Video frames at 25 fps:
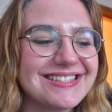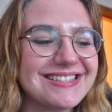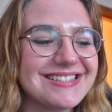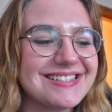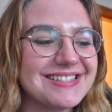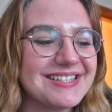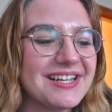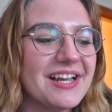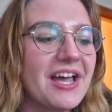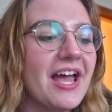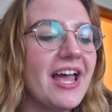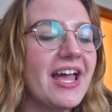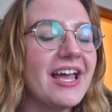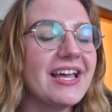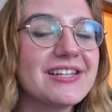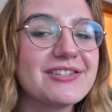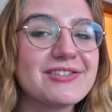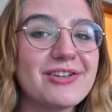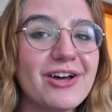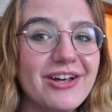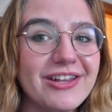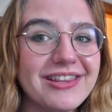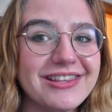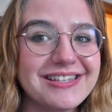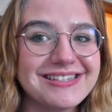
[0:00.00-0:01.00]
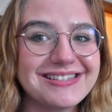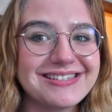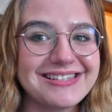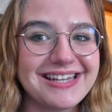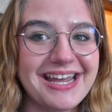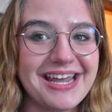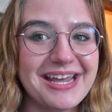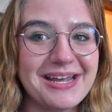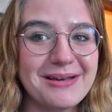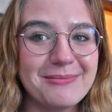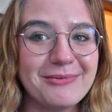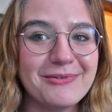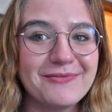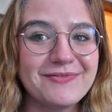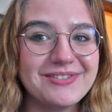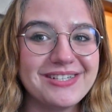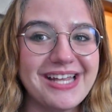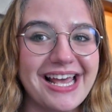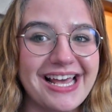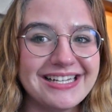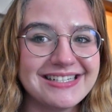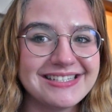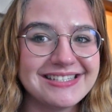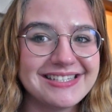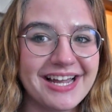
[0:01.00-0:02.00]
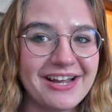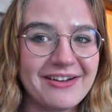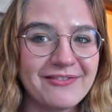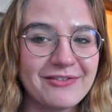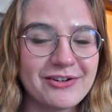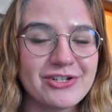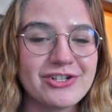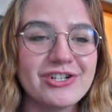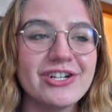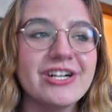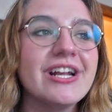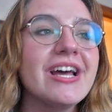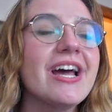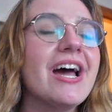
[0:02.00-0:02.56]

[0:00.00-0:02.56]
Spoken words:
It's all the same as Divergent.